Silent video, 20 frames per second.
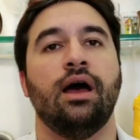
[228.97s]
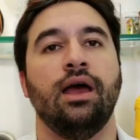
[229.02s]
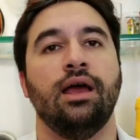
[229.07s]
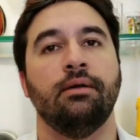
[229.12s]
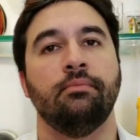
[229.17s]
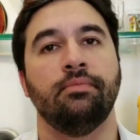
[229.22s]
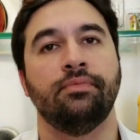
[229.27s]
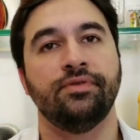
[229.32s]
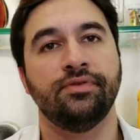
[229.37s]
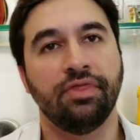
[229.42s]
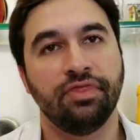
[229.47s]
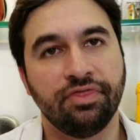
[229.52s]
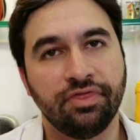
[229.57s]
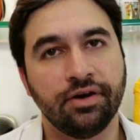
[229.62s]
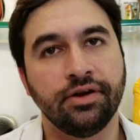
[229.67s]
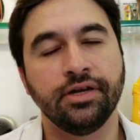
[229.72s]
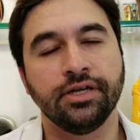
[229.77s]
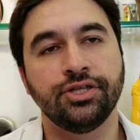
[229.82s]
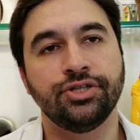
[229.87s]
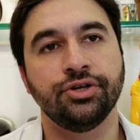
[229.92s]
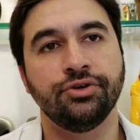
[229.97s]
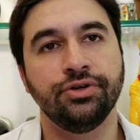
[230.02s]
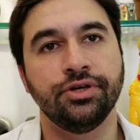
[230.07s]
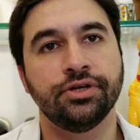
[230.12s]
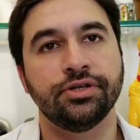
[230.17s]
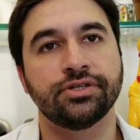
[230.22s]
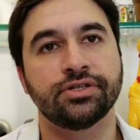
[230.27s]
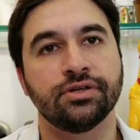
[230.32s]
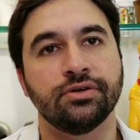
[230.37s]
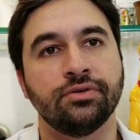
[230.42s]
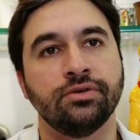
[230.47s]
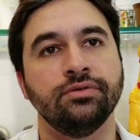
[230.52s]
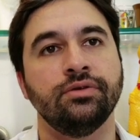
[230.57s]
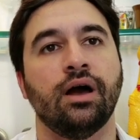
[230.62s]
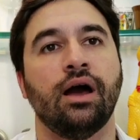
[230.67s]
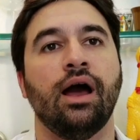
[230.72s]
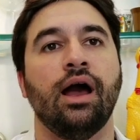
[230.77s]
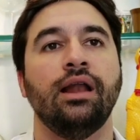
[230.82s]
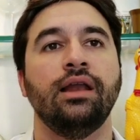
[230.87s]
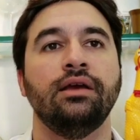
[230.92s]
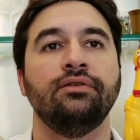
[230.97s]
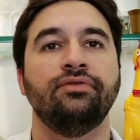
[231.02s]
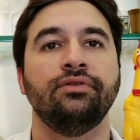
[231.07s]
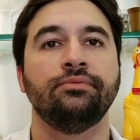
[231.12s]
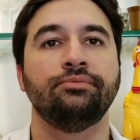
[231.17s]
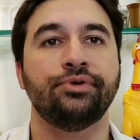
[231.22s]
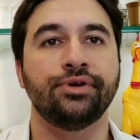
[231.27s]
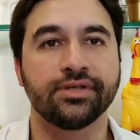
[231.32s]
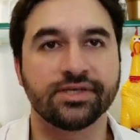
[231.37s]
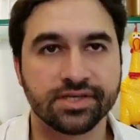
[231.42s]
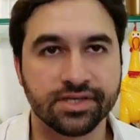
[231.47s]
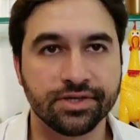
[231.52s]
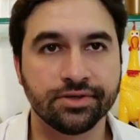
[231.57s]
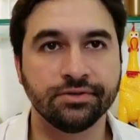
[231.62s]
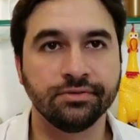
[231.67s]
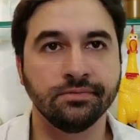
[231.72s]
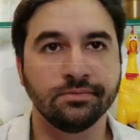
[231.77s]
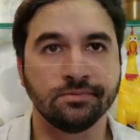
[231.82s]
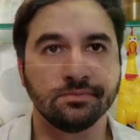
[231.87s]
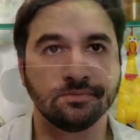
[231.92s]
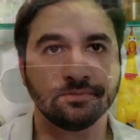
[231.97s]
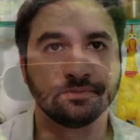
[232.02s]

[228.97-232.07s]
I am 32 years old. I live in Brazil.